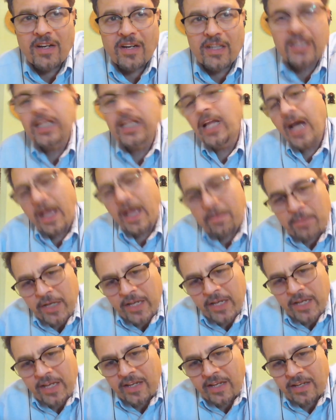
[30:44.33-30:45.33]

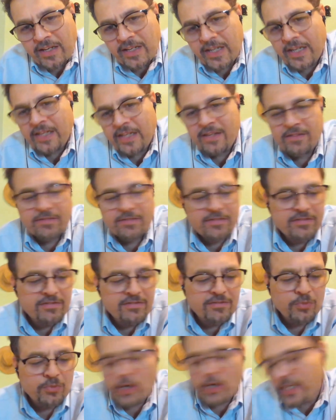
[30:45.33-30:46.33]
climbing and
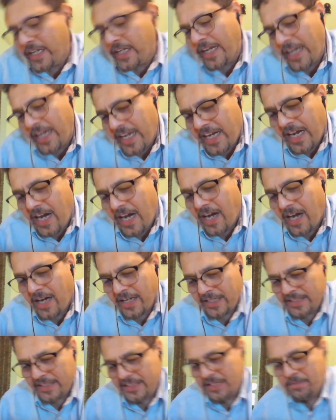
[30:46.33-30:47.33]
working at
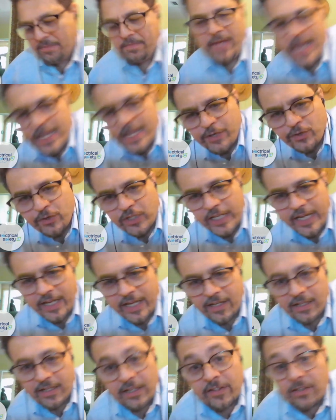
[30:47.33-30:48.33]
heights and manual
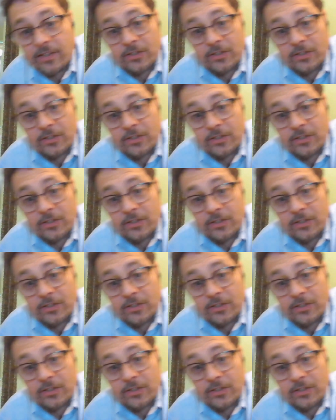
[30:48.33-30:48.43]
handling.